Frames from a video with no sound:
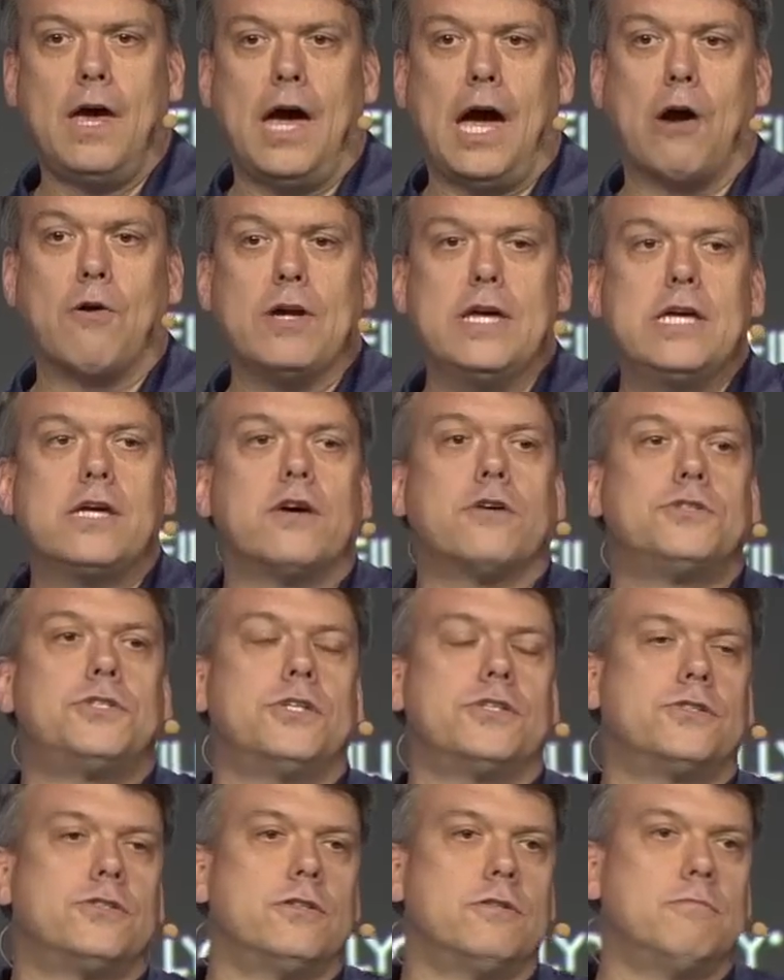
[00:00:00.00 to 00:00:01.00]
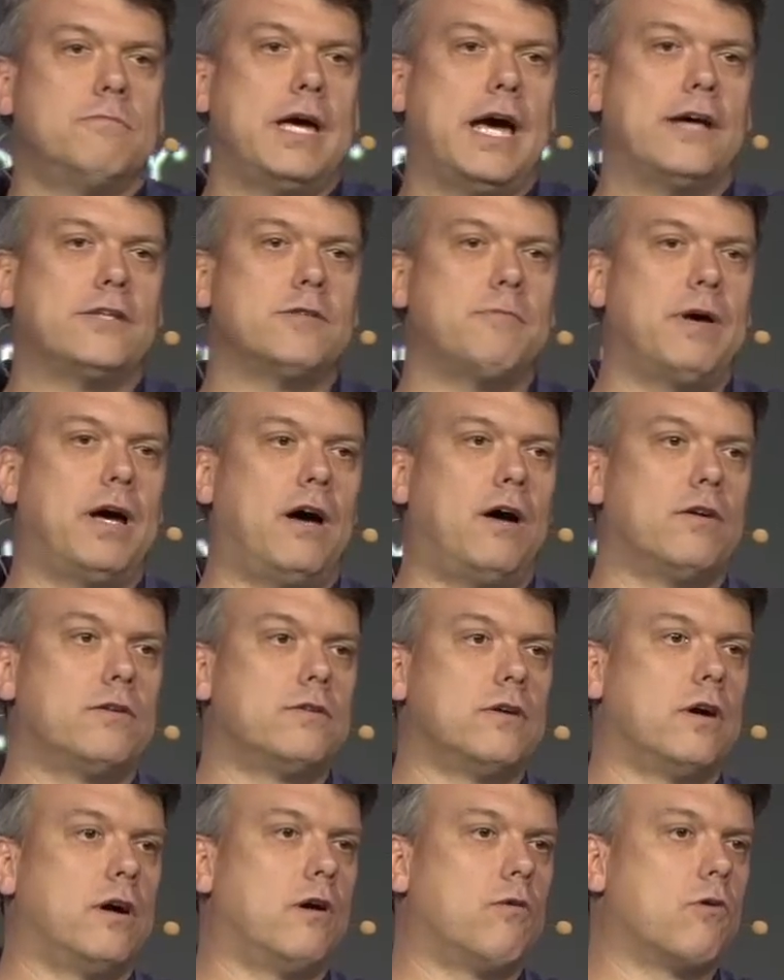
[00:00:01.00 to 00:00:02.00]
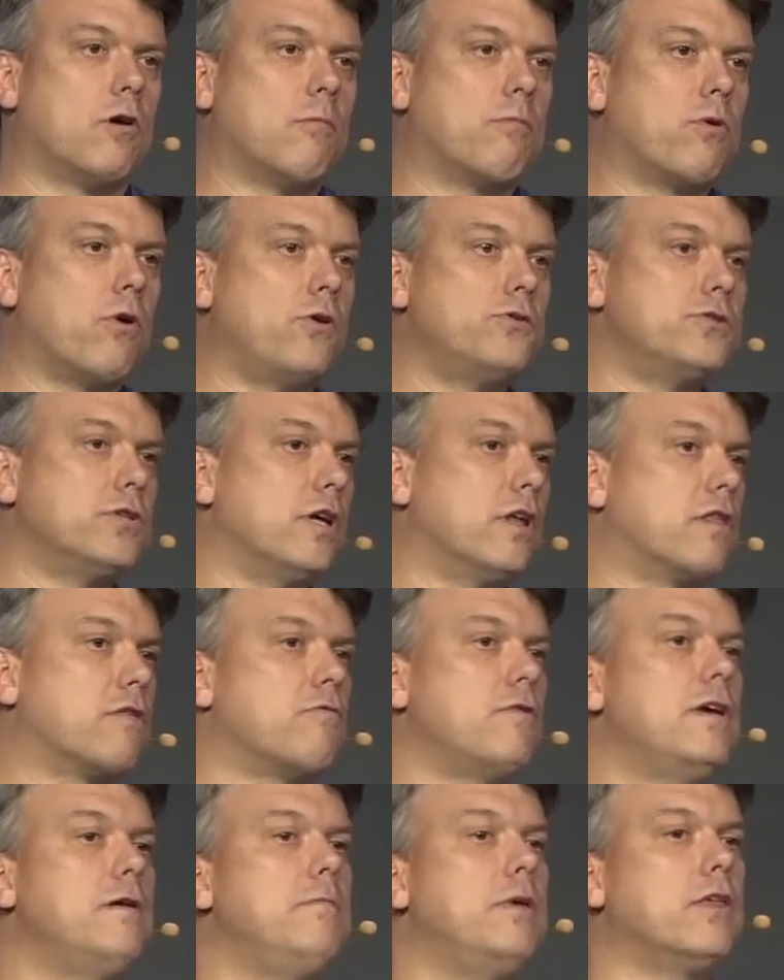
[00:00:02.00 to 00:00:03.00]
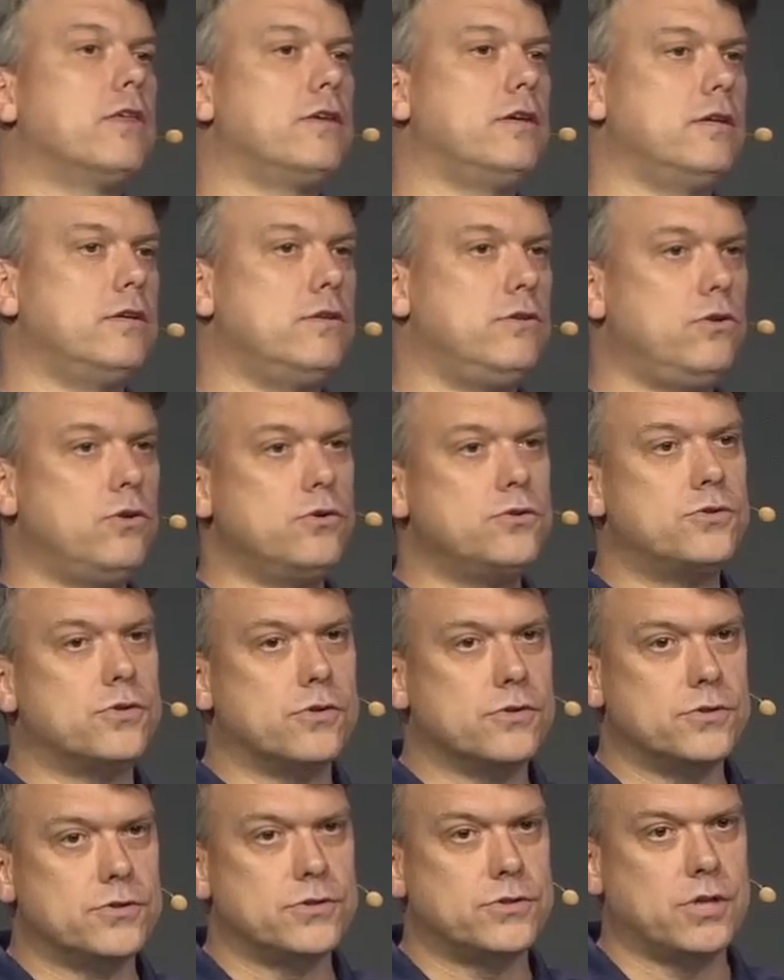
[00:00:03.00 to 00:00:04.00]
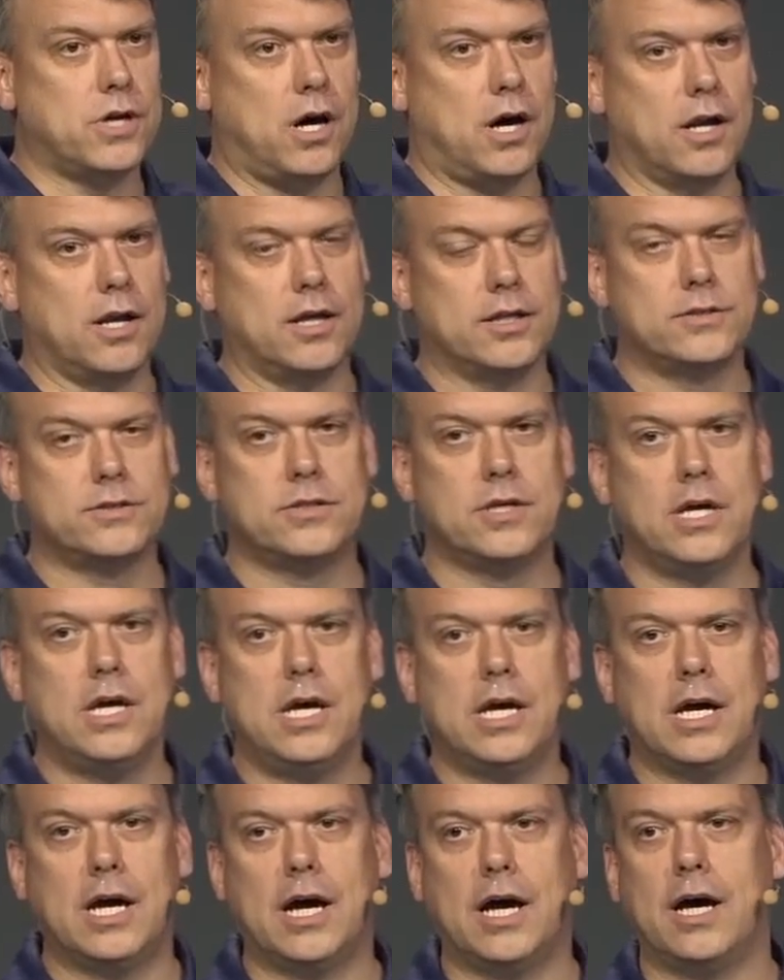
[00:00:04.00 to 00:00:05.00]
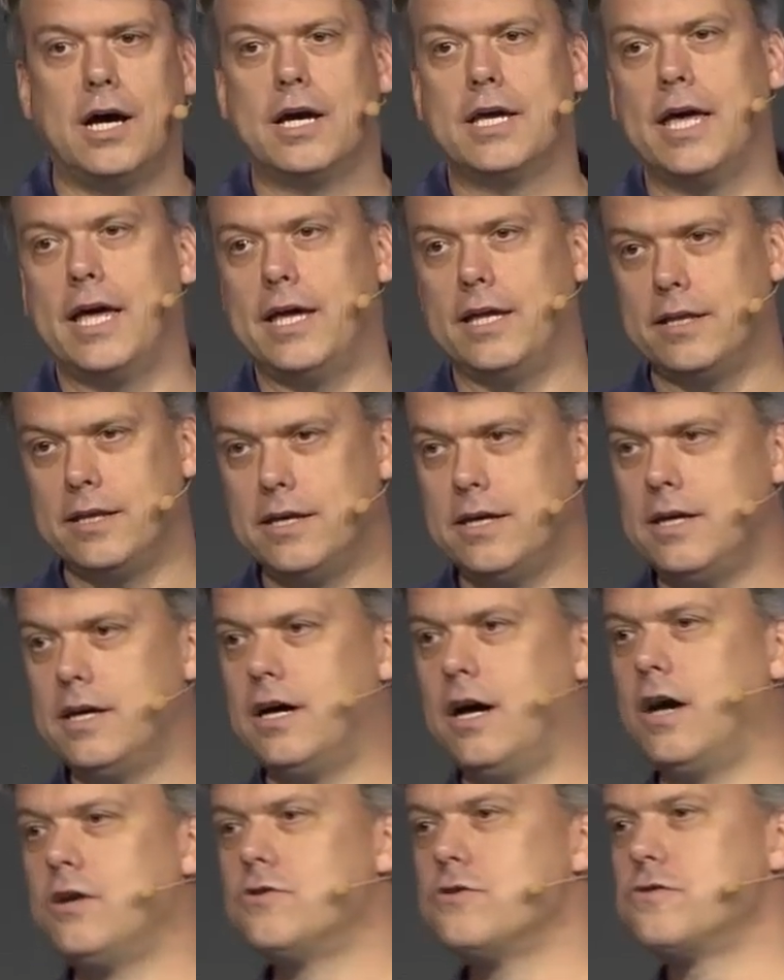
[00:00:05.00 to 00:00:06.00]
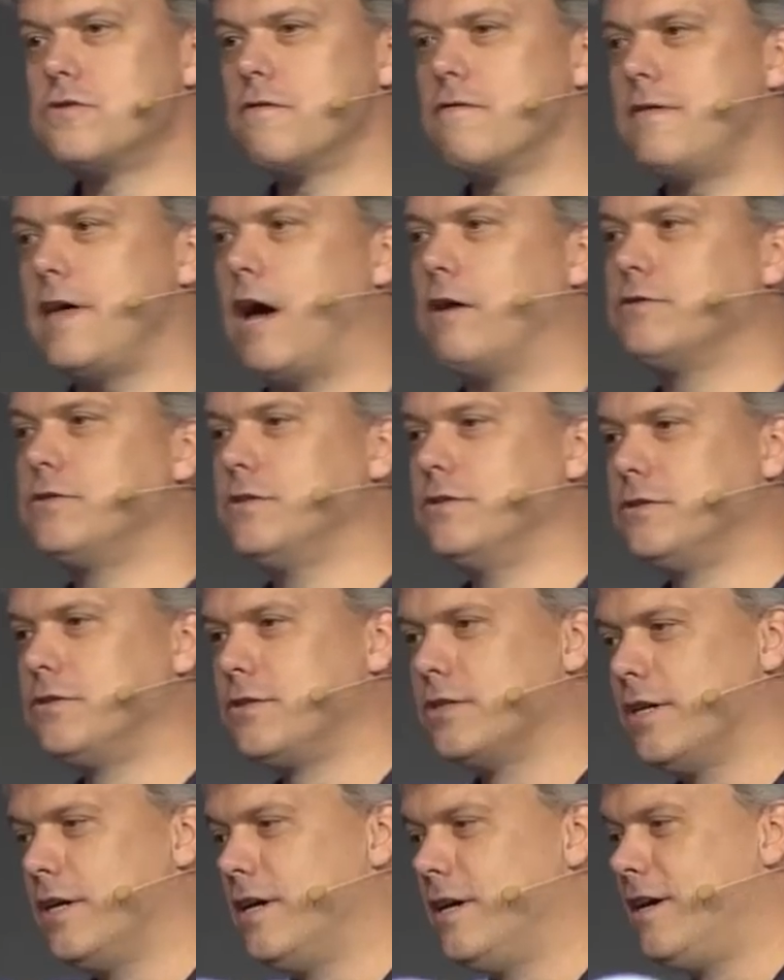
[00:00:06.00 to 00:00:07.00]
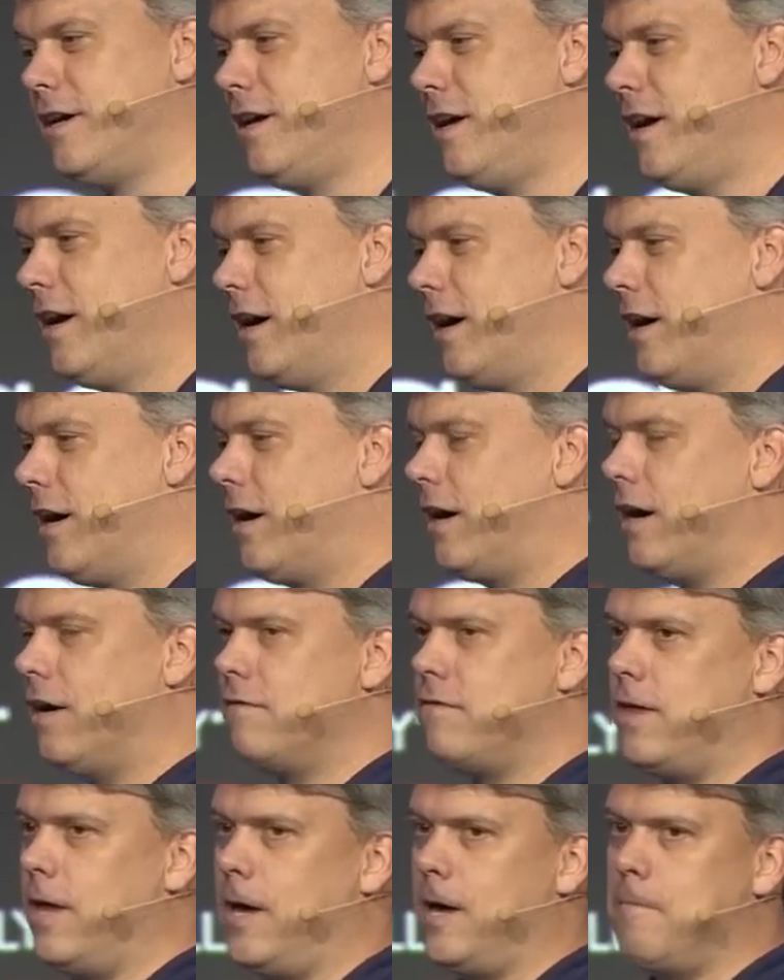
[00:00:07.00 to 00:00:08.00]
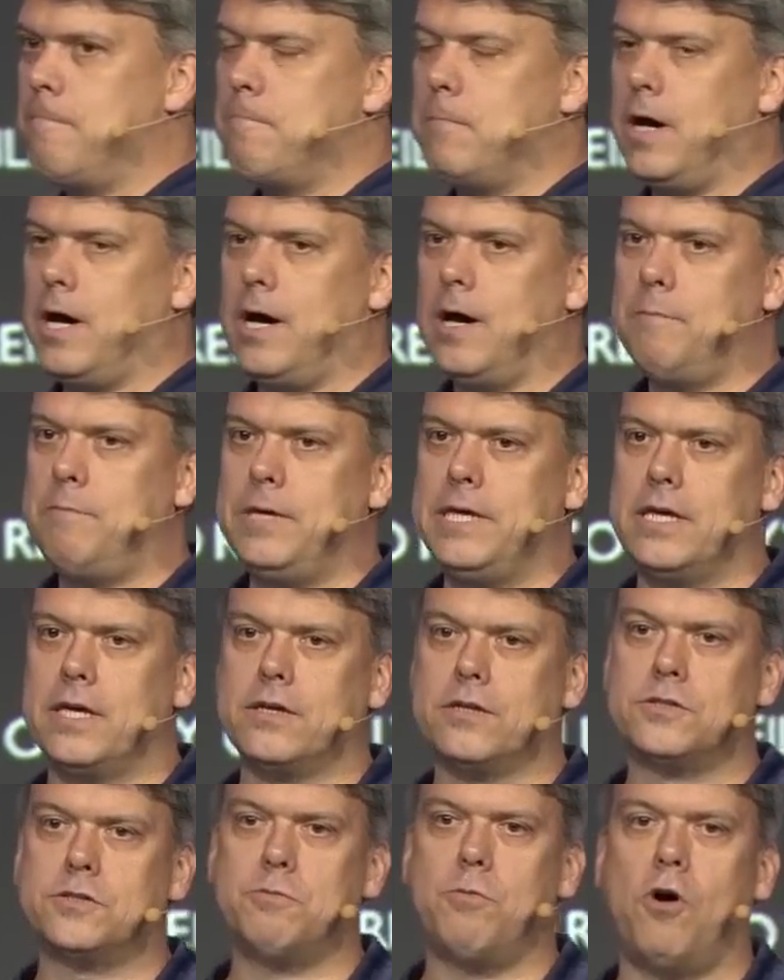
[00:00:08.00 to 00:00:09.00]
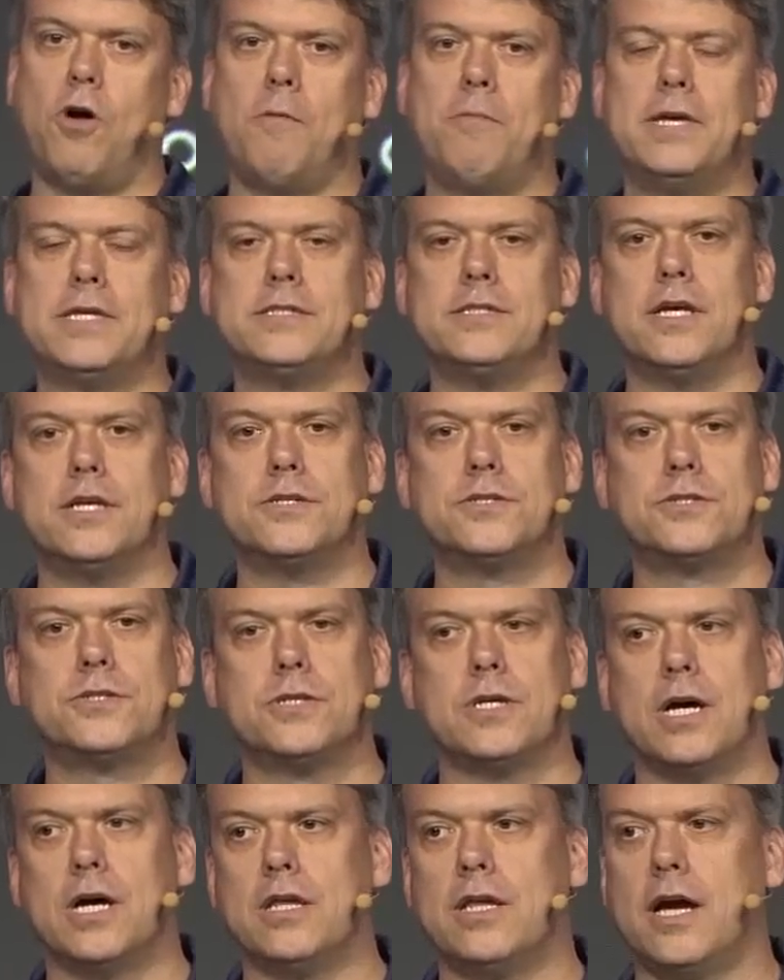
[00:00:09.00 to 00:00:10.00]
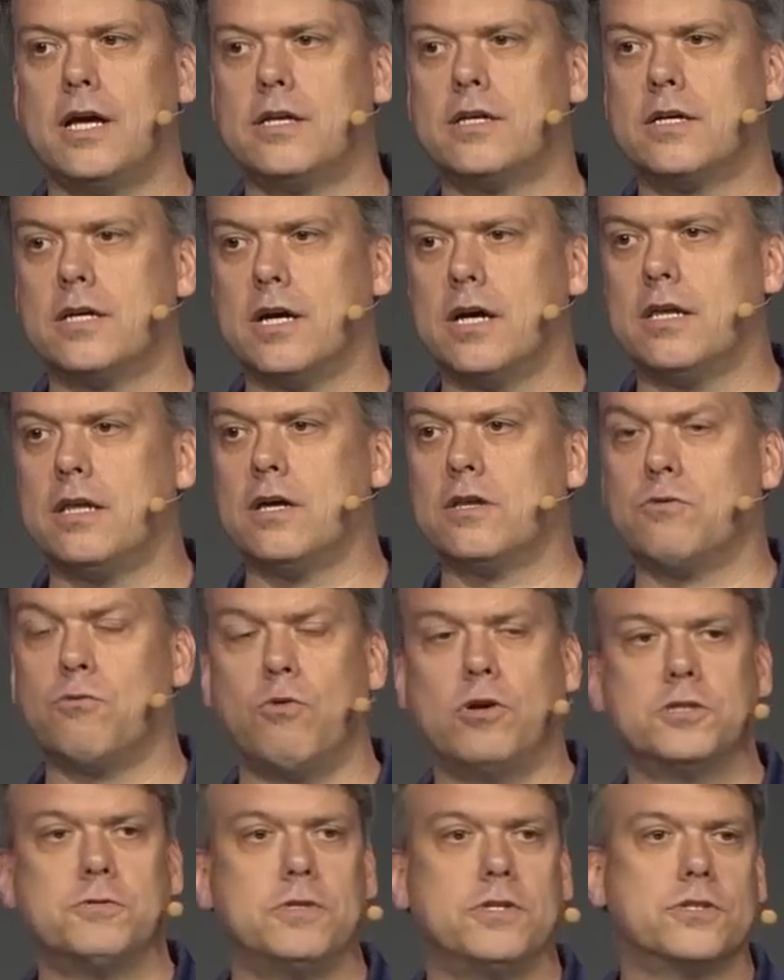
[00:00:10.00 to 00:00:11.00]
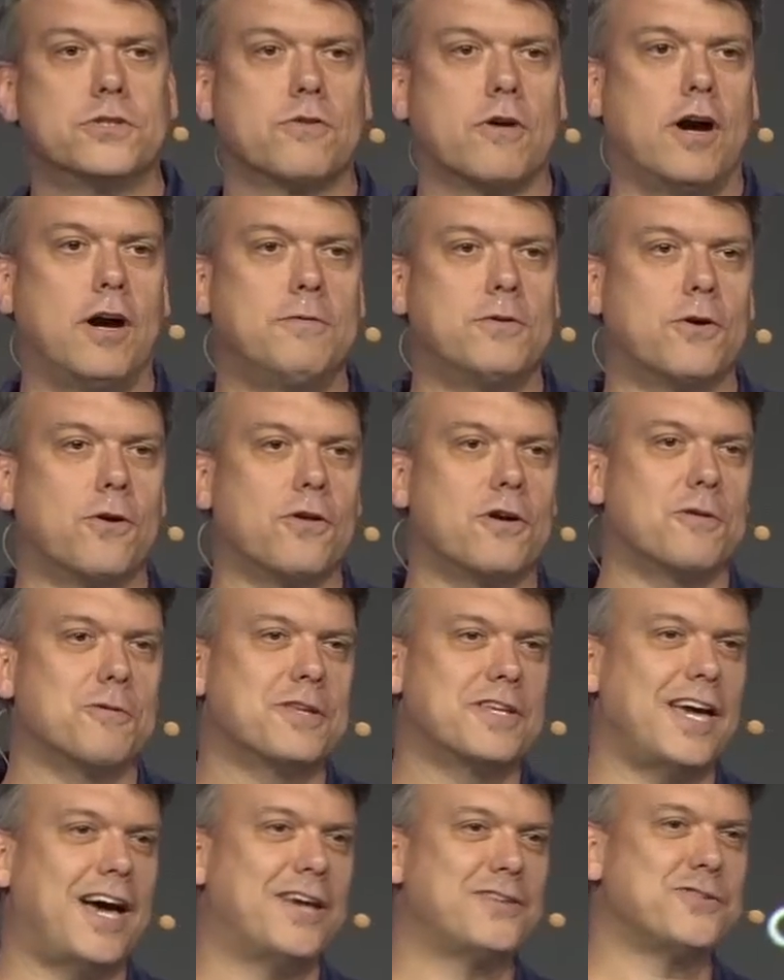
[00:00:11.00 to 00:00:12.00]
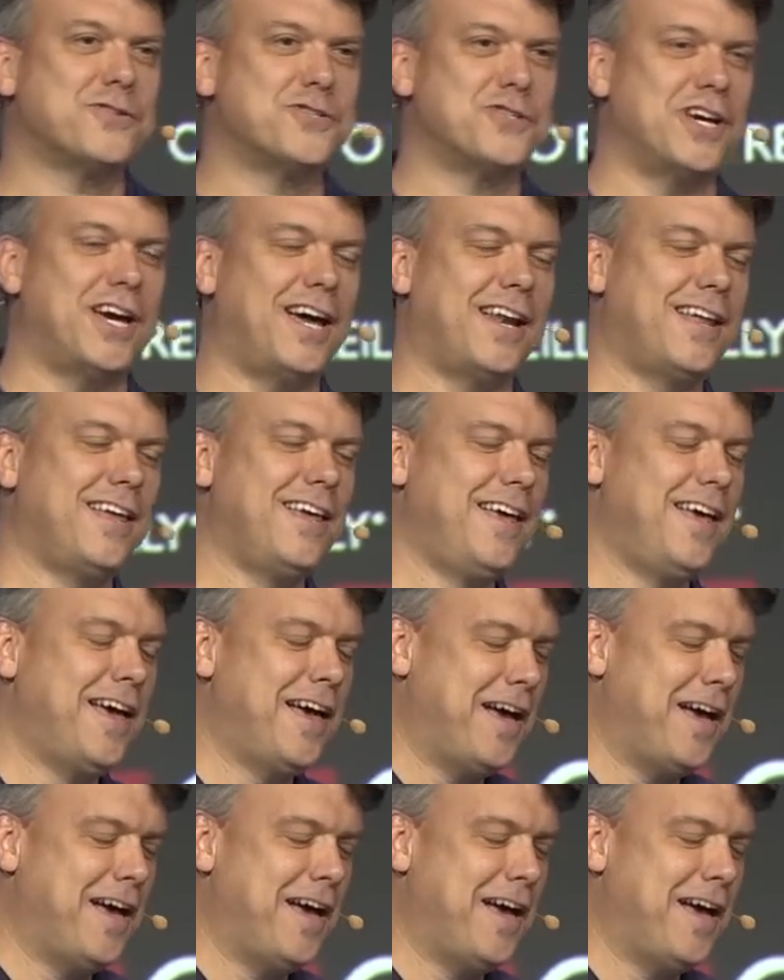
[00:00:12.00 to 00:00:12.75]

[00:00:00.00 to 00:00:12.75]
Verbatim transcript: Our ecosystem has about, uh, we're approaching 3 million users on it. Uh, again, hundreds of thousands uh, uh, of them uh, being small business, uh, like, like the ones we described earlier with Castle Chat.